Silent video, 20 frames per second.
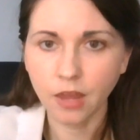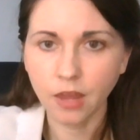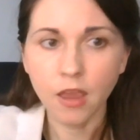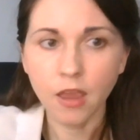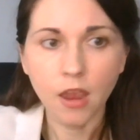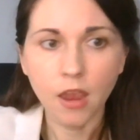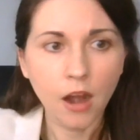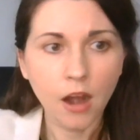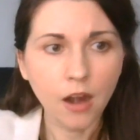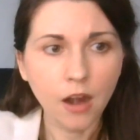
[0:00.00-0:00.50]

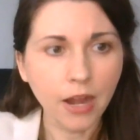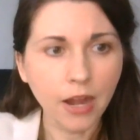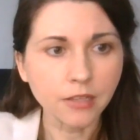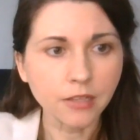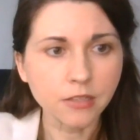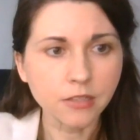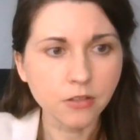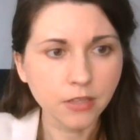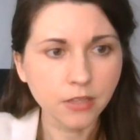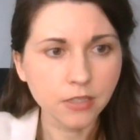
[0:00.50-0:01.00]
All right,
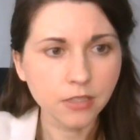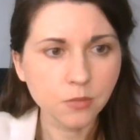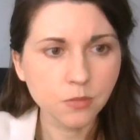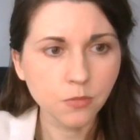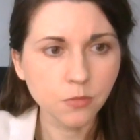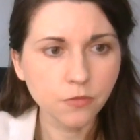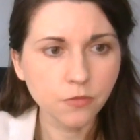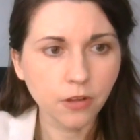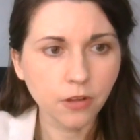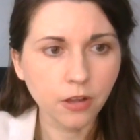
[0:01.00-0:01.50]
so let's
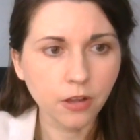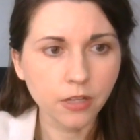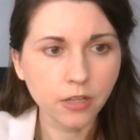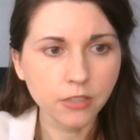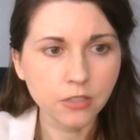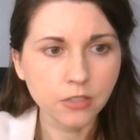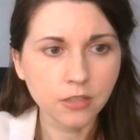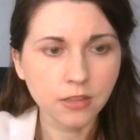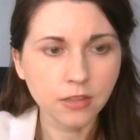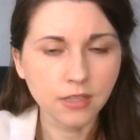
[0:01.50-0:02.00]
move on
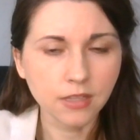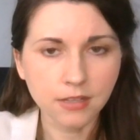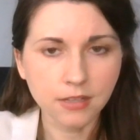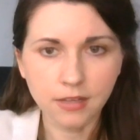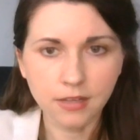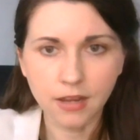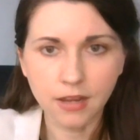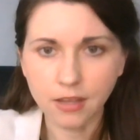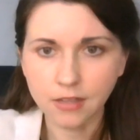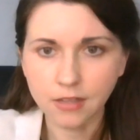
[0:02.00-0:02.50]
to the
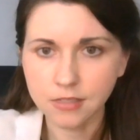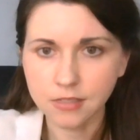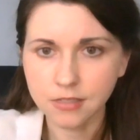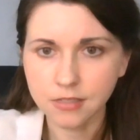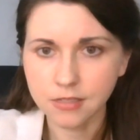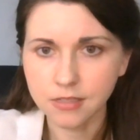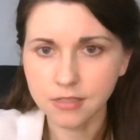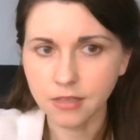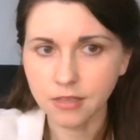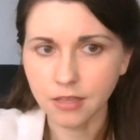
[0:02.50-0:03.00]

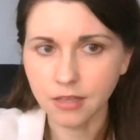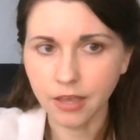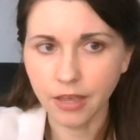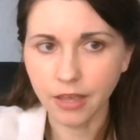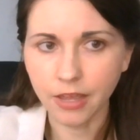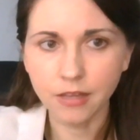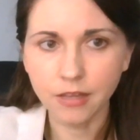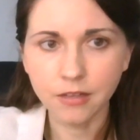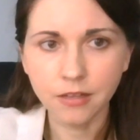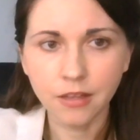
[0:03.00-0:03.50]
next
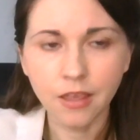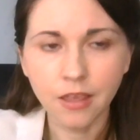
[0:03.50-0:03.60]
slide.